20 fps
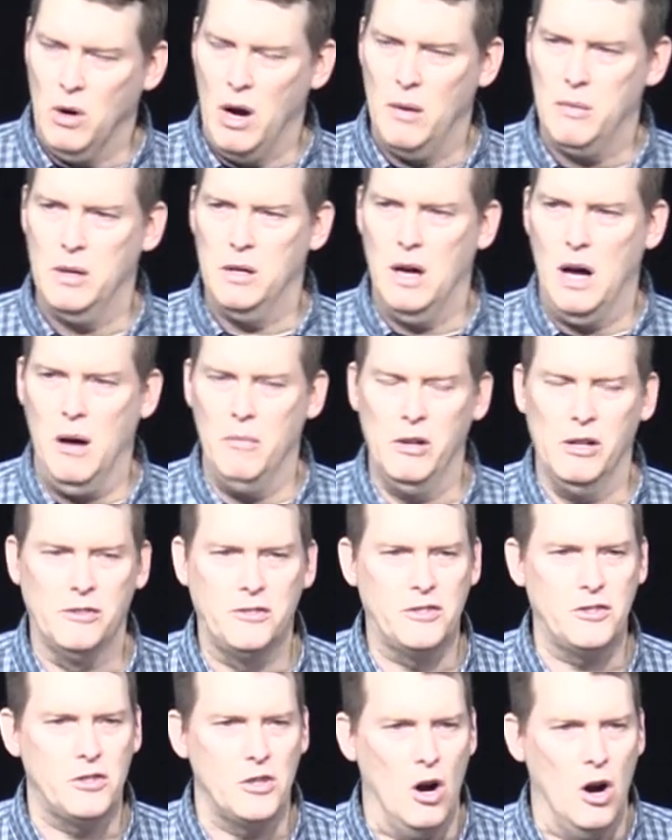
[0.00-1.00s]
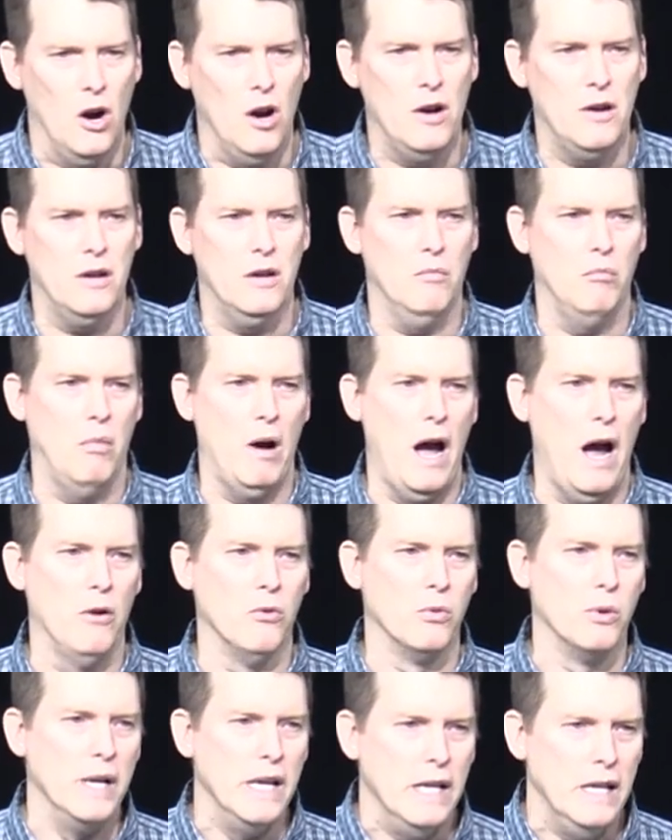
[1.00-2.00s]
I'm going to start by
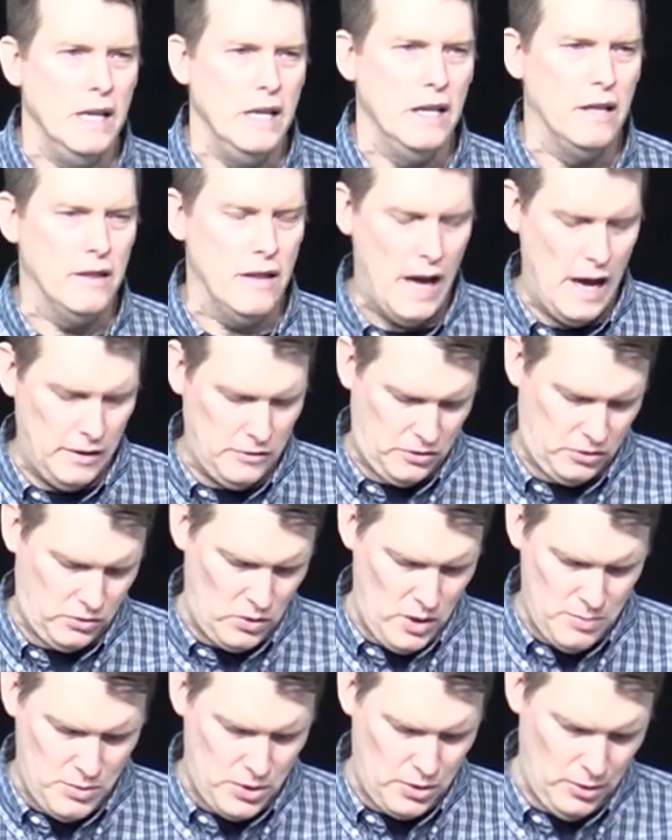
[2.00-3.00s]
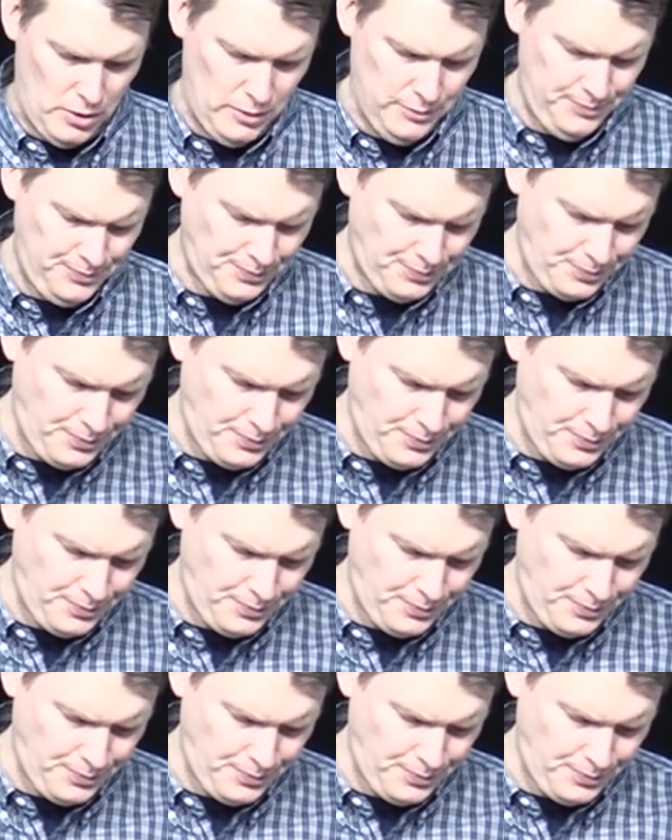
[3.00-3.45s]
reading that scripture.